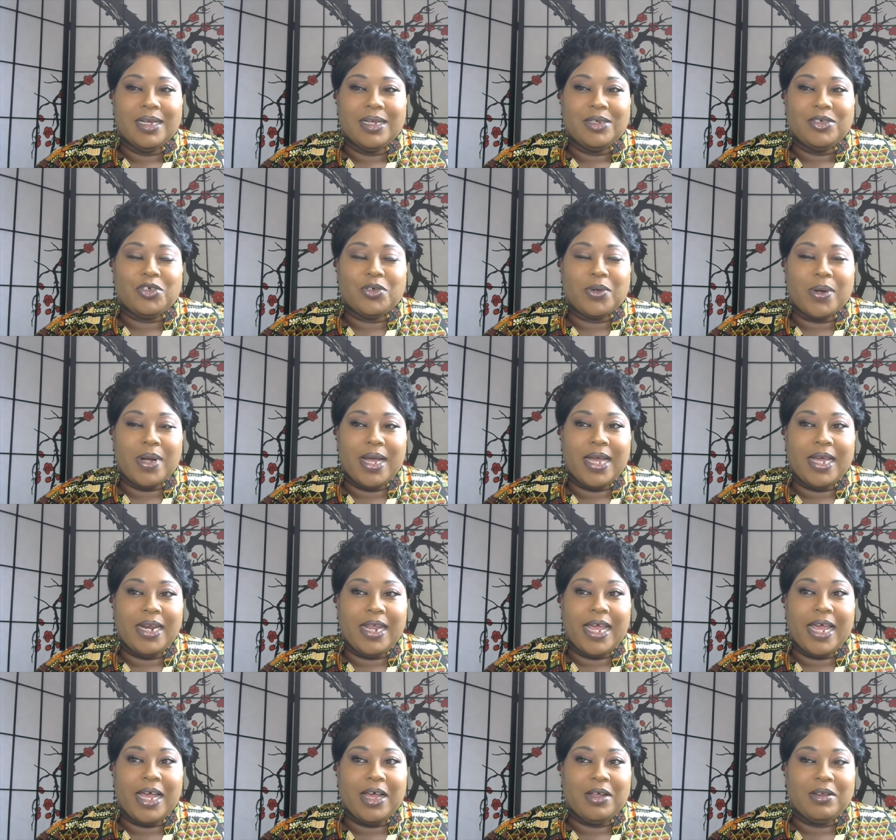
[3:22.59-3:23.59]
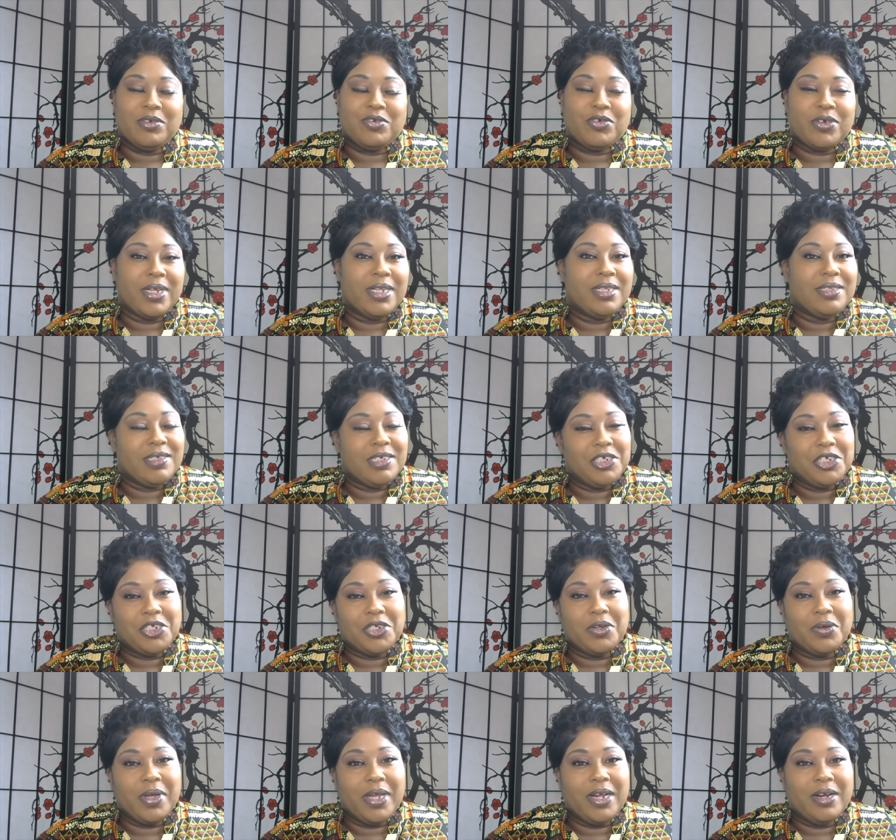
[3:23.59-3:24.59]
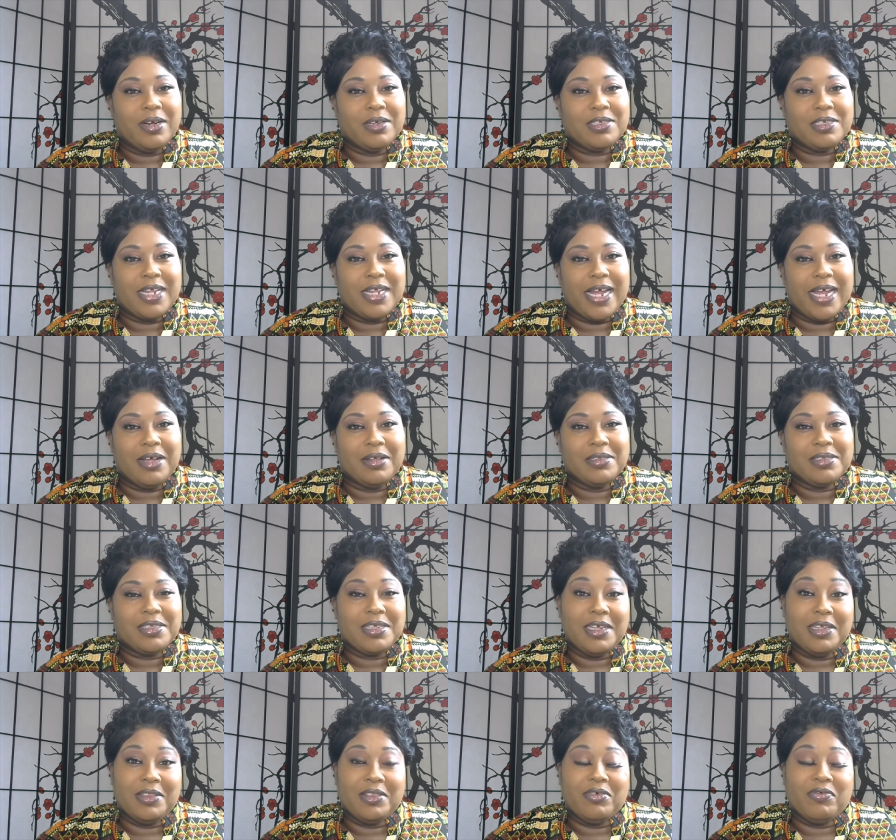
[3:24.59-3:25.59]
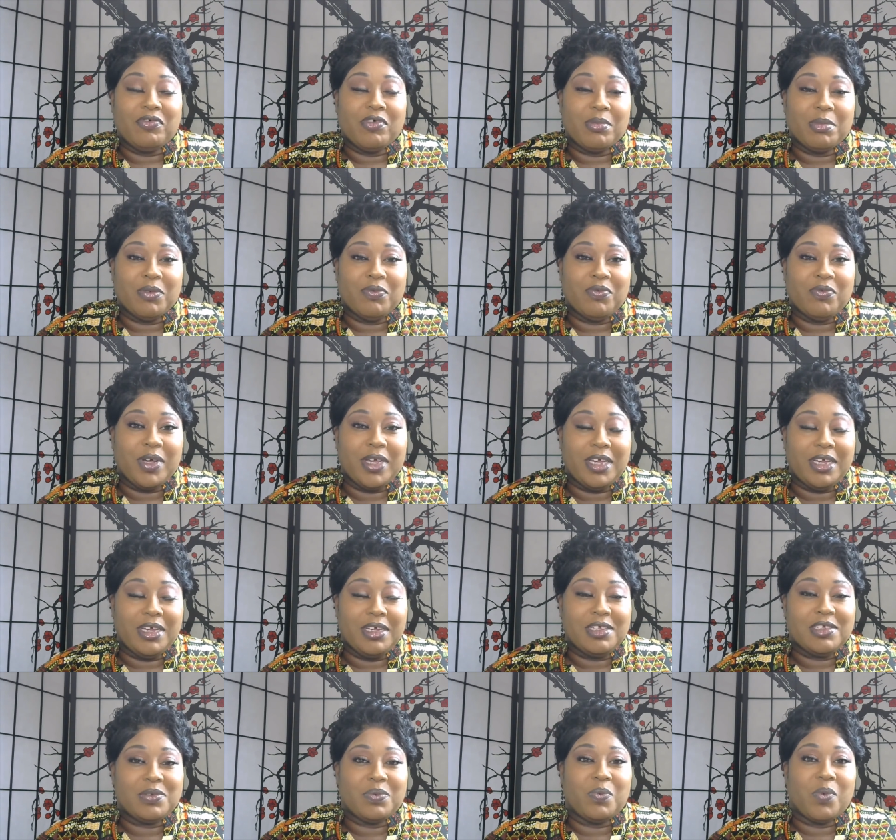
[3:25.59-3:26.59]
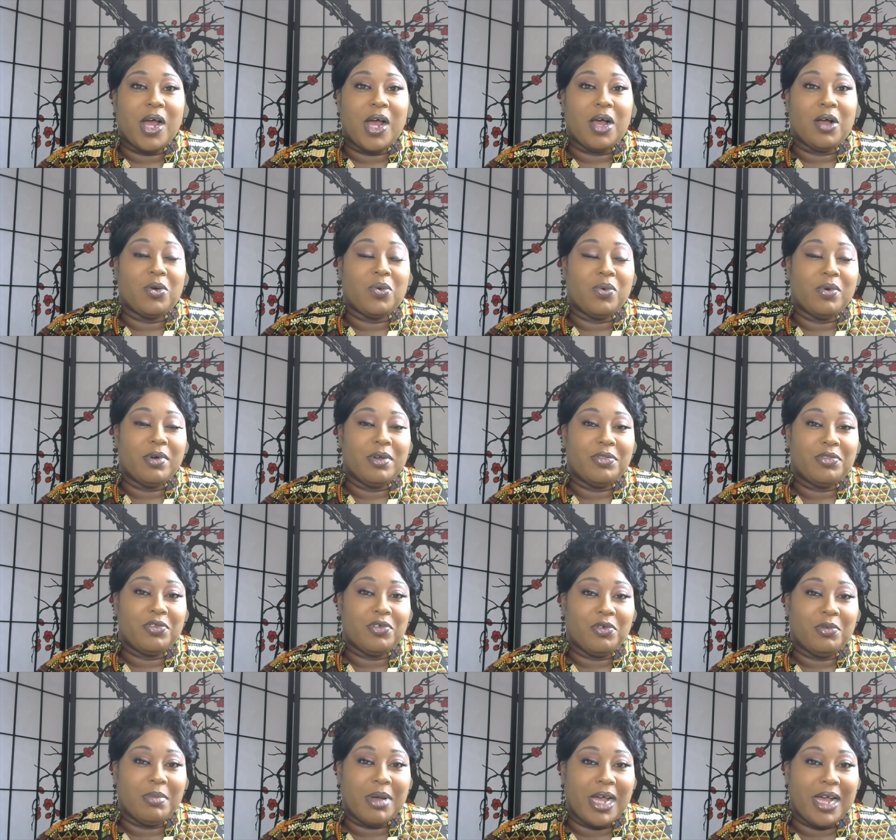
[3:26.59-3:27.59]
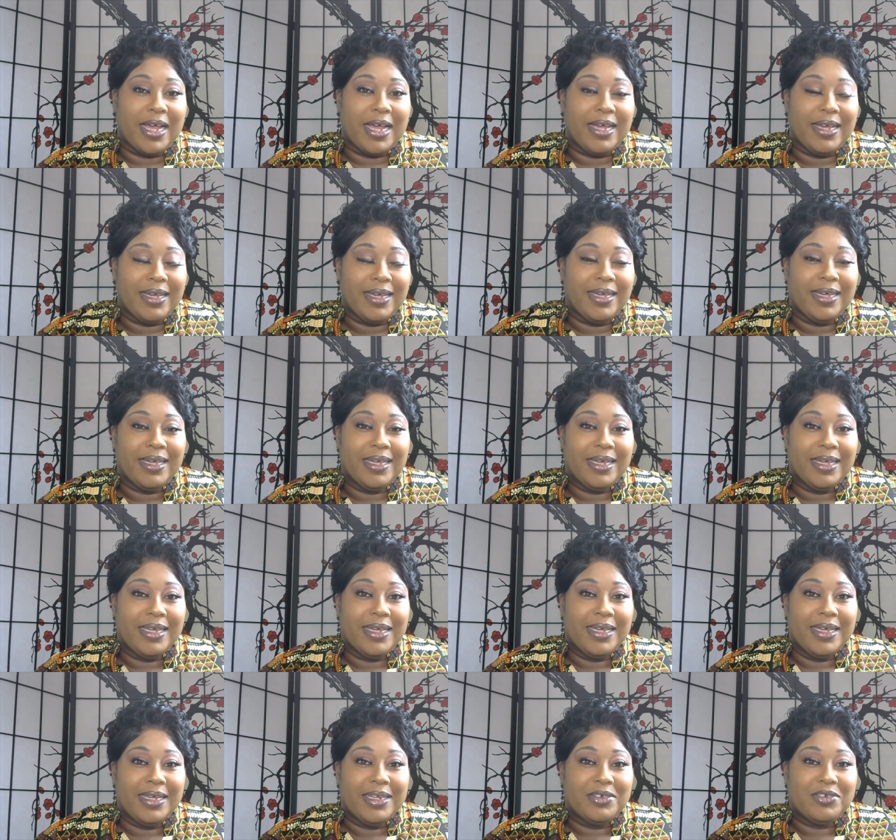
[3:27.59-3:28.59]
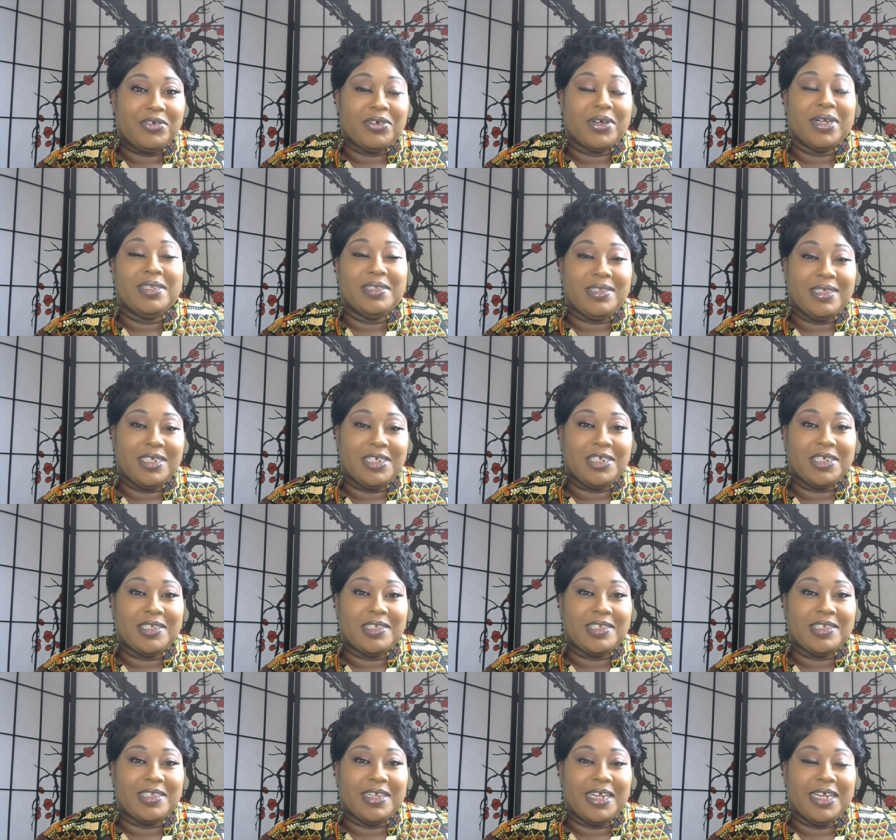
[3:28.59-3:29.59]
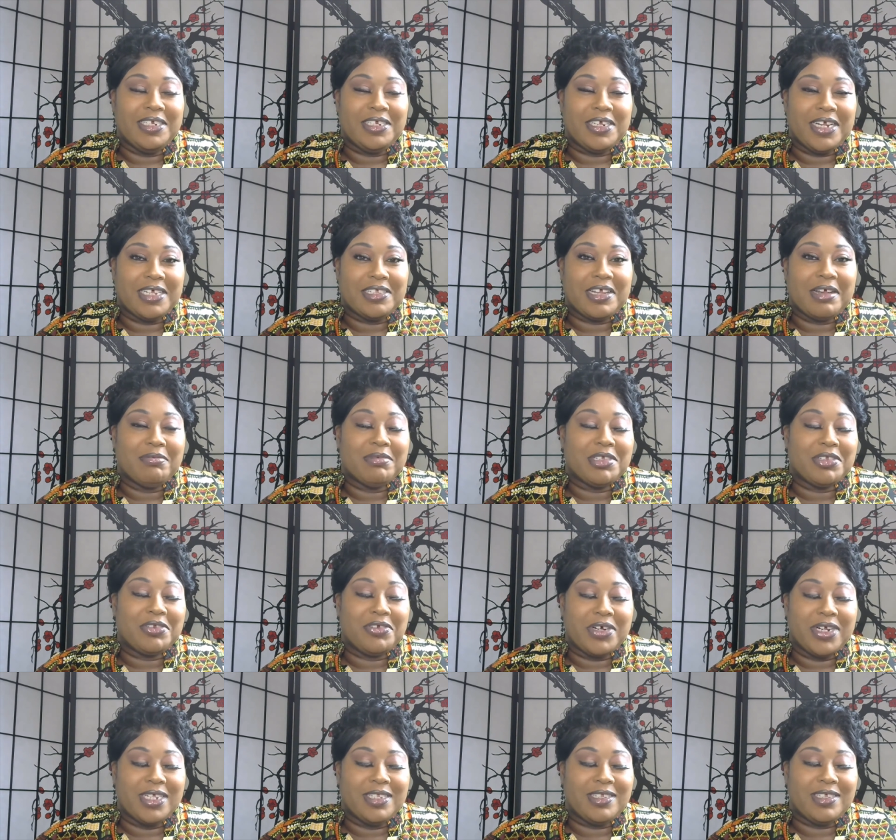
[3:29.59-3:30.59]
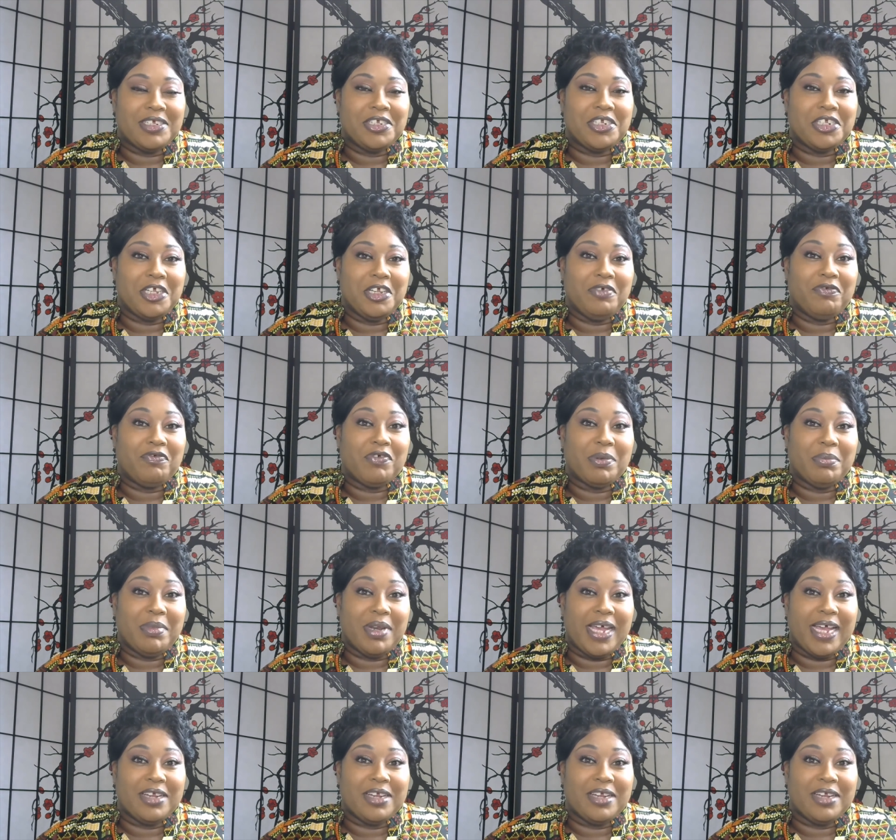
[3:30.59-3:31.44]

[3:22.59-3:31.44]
trying out transitional hairstyles in the form of wigs while going through my transition stage as I was transitioning from